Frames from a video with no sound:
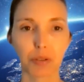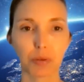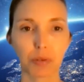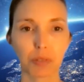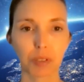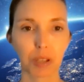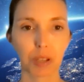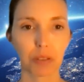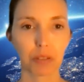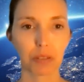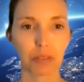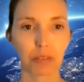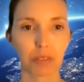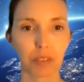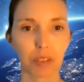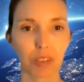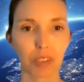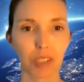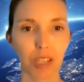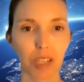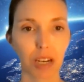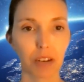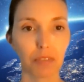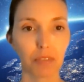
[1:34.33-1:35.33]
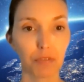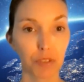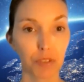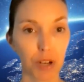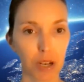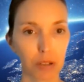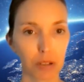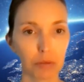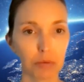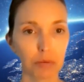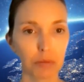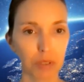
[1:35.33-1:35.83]
you'll see there's a set of
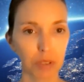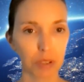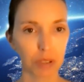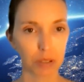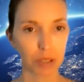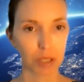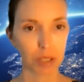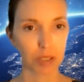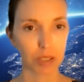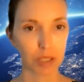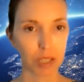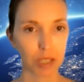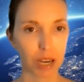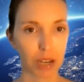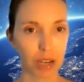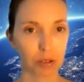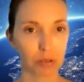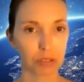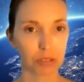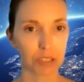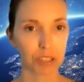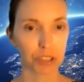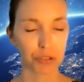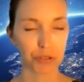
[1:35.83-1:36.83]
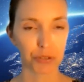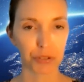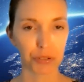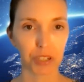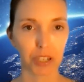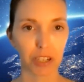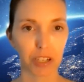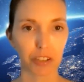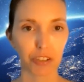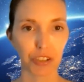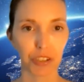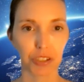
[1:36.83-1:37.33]
notes that's titled
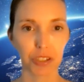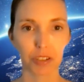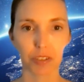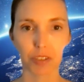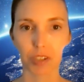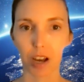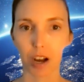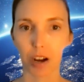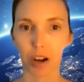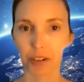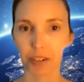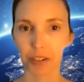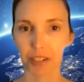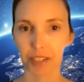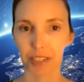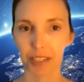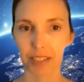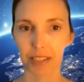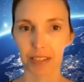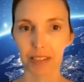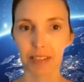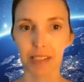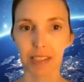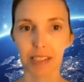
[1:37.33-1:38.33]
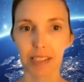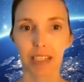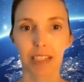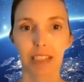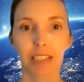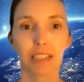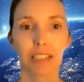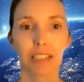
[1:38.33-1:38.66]
Introduction to Socrates.